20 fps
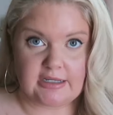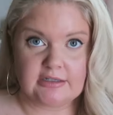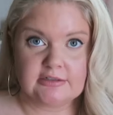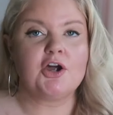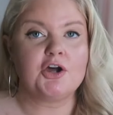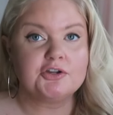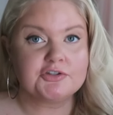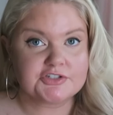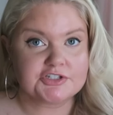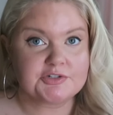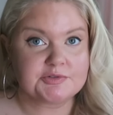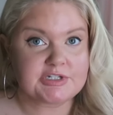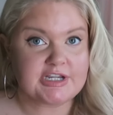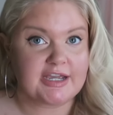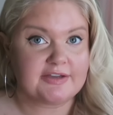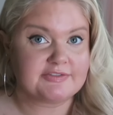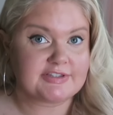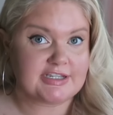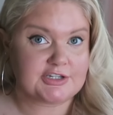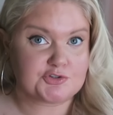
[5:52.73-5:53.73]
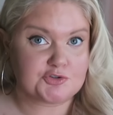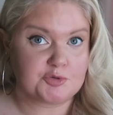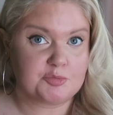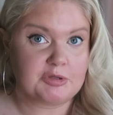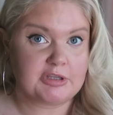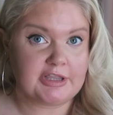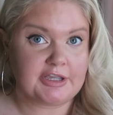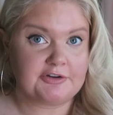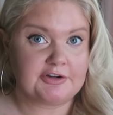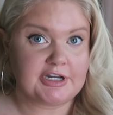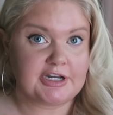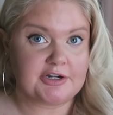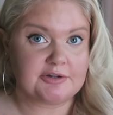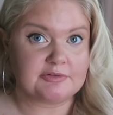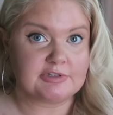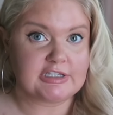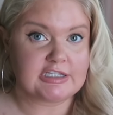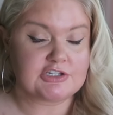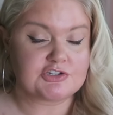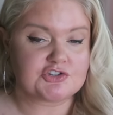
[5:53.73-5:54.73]
And also, to have sexual polarity in a
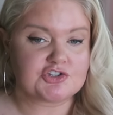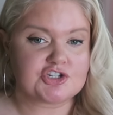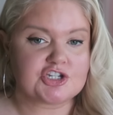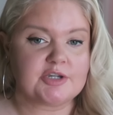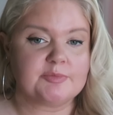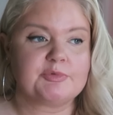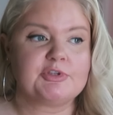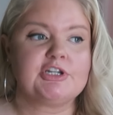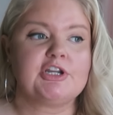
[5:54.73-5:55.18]
relationship,